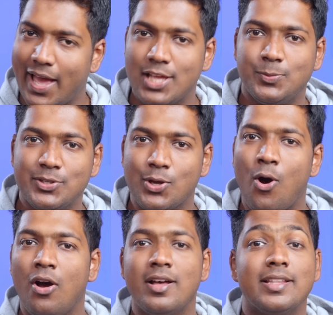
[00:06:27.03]
As we
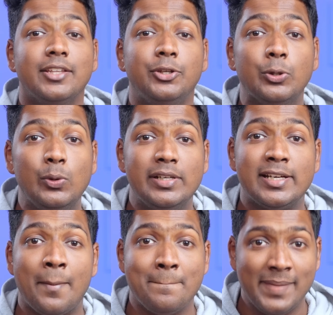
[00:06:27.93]
saw, the tool did
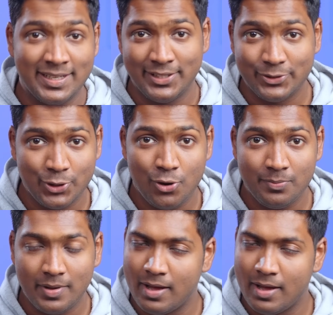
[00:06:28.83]
an amazing job,